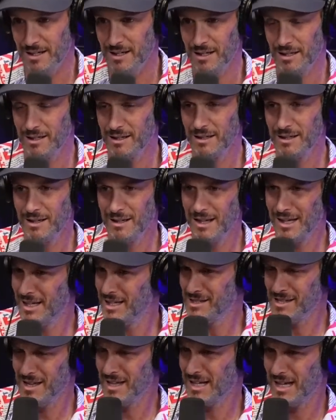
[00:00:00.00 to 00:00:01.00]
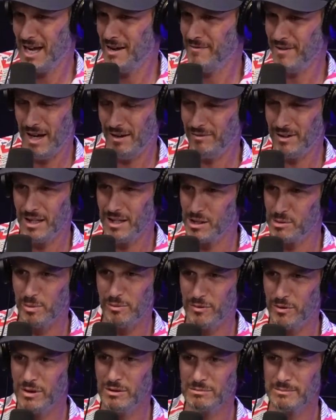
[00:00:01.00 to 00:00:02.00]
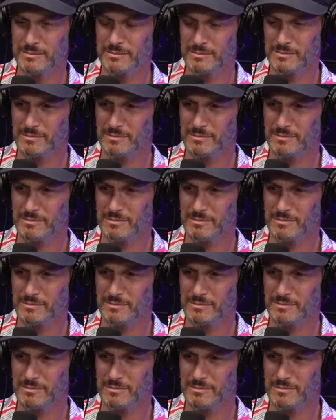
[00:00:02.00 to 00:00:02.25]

it. It's not like I've, I've done this before.